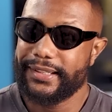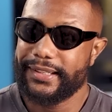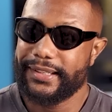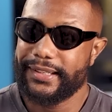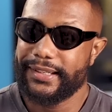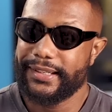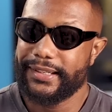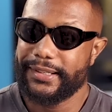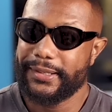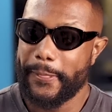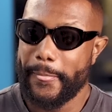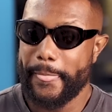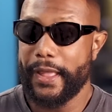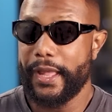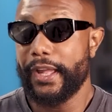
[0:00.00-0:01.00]
So you know that's
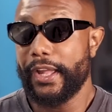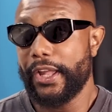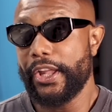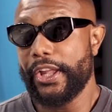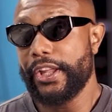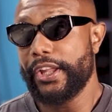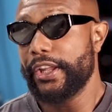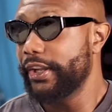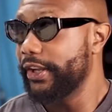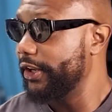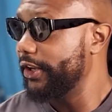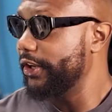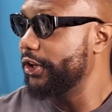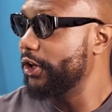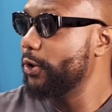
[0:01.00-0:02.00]
how much I really love
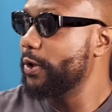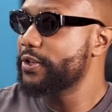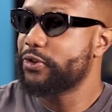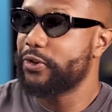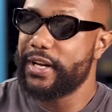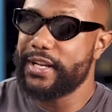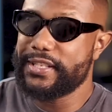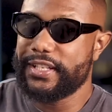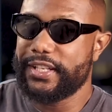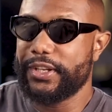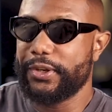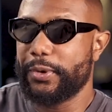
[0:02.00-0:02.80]
this. Show. You know what's crazy?